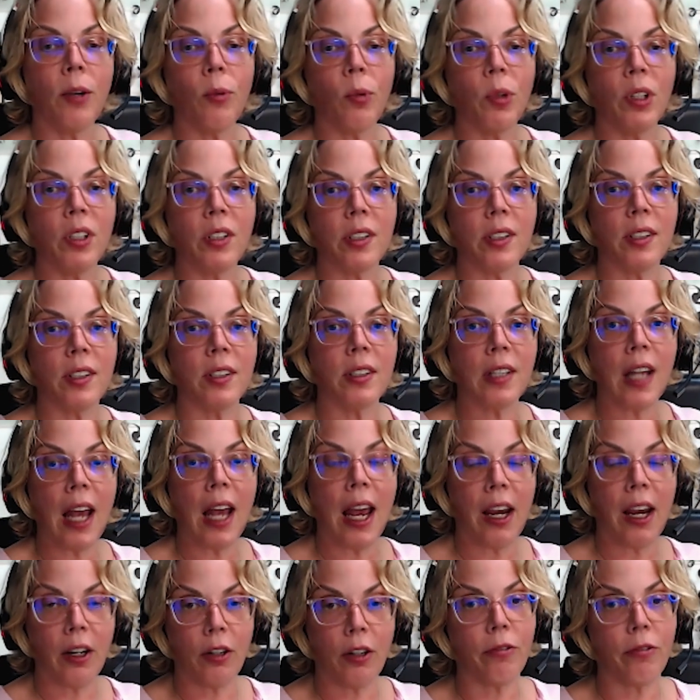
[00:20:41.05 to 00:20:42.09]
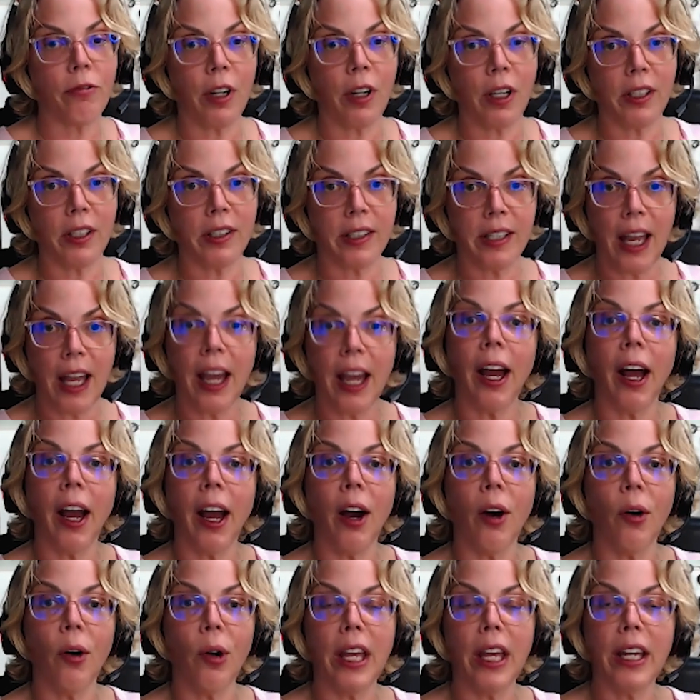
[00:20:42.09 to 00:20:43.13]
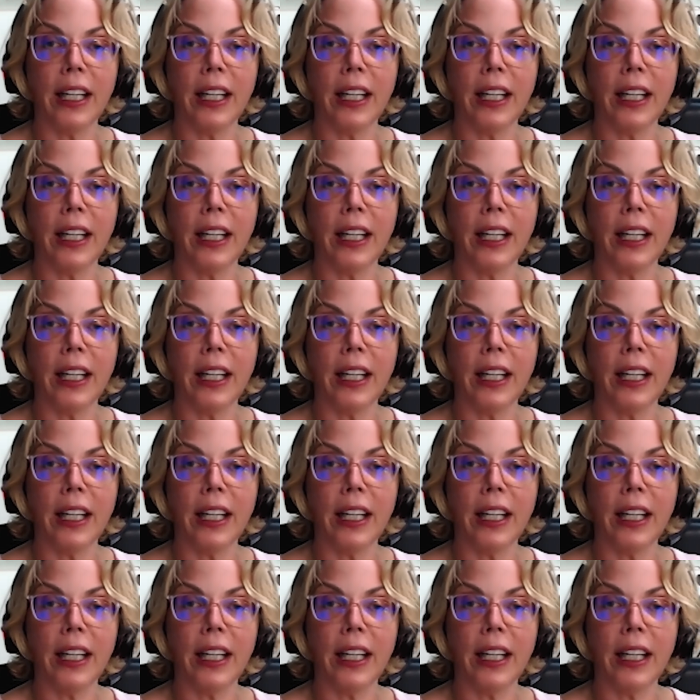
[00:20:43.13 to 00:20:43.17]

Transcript: can we sacrifice now?